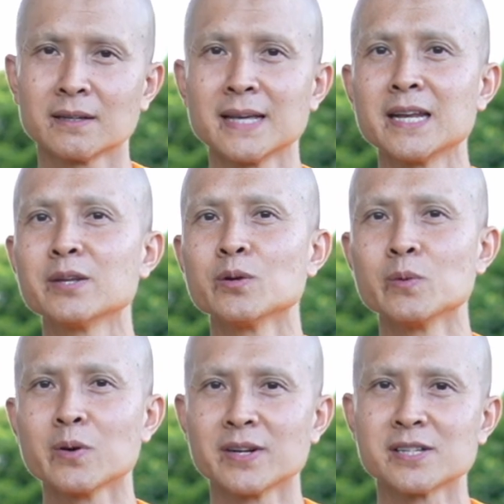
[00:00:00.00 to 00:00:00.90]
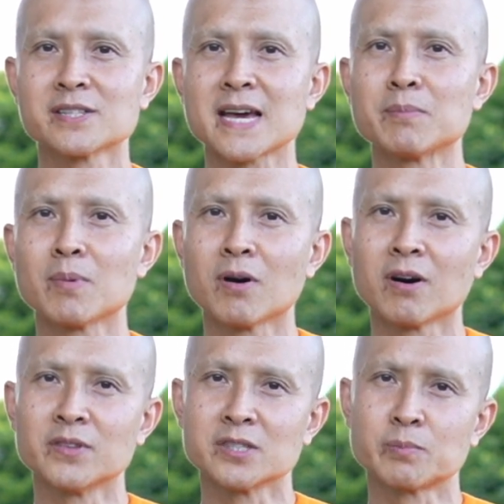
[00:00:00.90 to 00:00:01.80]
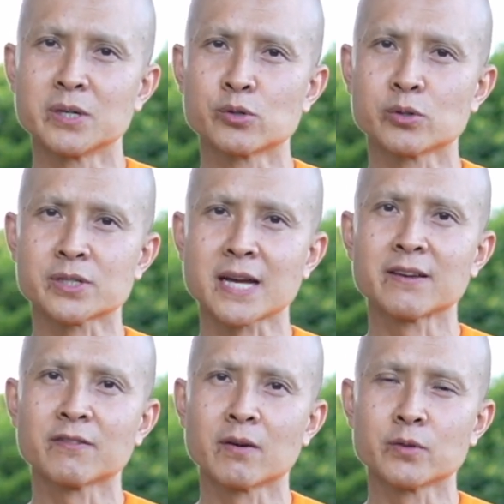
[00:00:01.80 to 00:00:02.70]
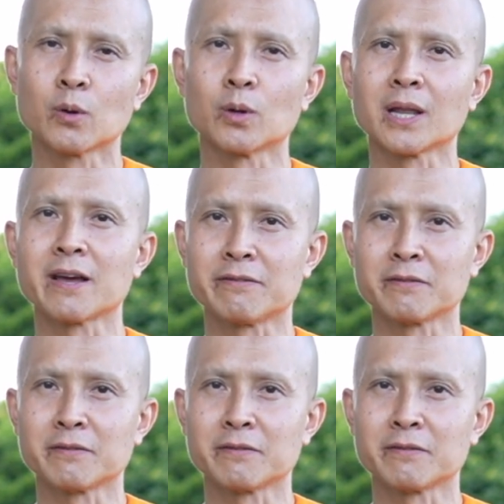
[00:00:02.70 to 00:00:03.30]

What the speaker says: then you will understand more of the spiritual side of your own life.